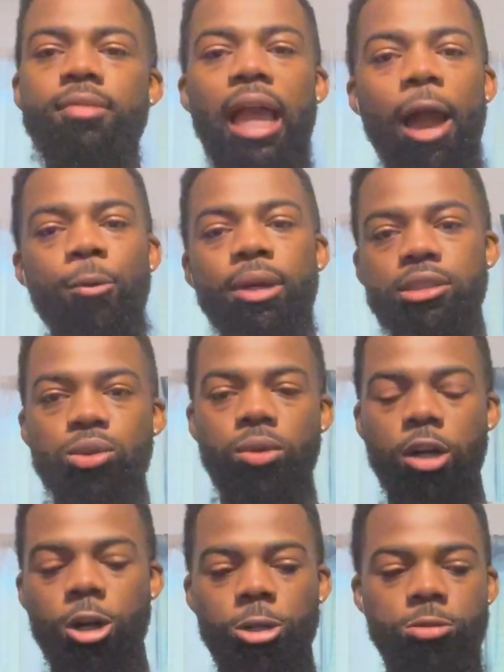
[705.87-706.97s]
I went to
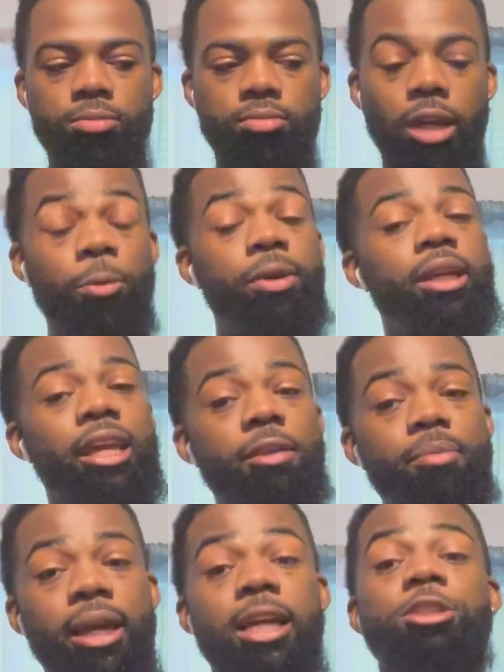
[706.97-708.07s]

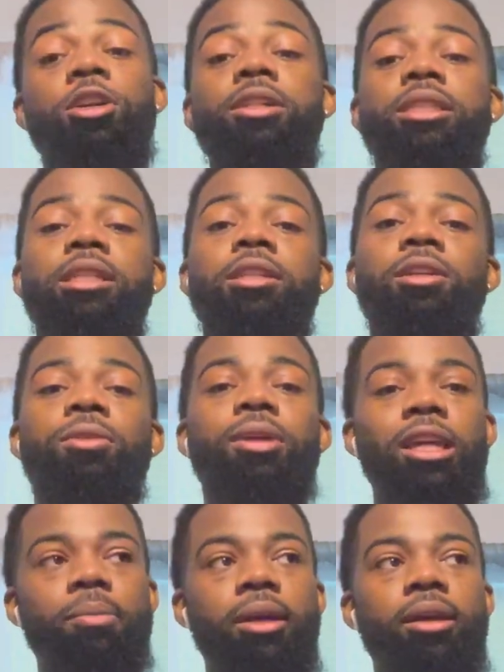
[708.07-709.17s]
eBay. I started selling on
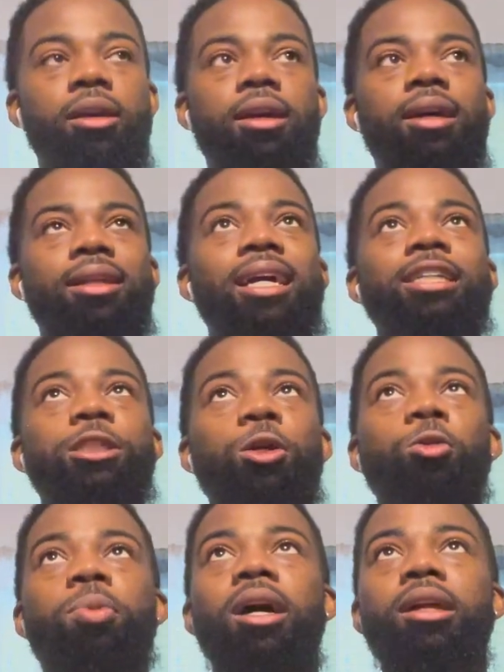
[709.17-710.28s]
eBay. I think I
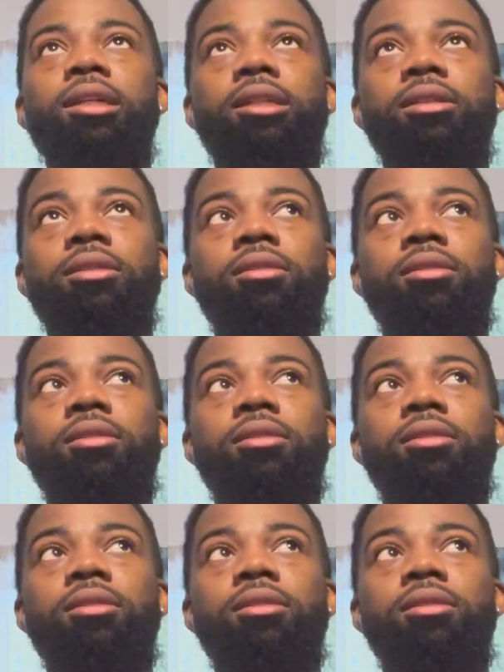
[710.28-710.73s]
sold probably,